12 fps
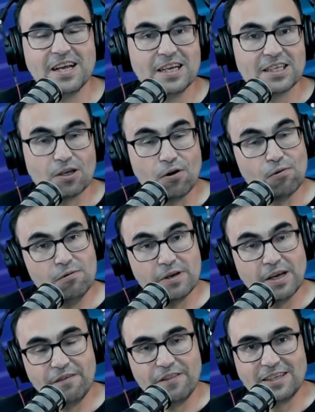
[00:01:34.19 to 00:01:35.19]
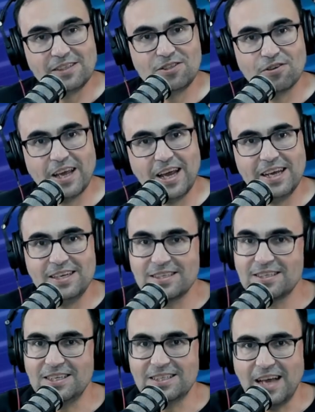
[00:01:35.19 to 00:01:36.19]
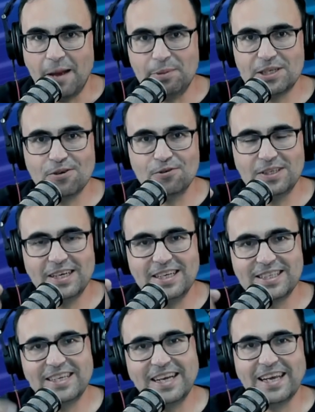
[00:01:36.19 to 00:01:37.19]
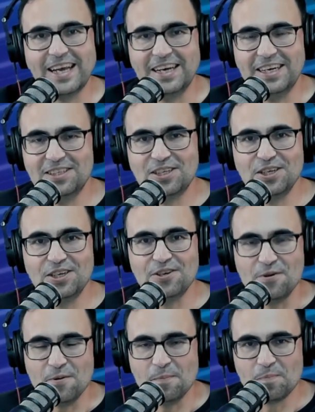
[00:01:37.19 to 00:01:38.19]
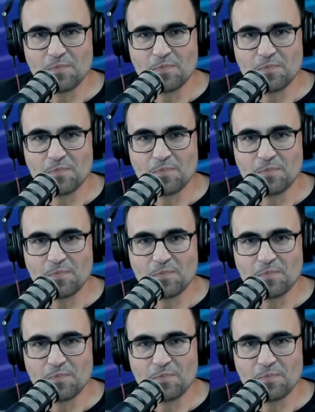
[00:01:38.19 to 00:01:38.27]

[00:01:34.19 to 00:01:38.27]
So if that's your case, this episode is dedicated to you.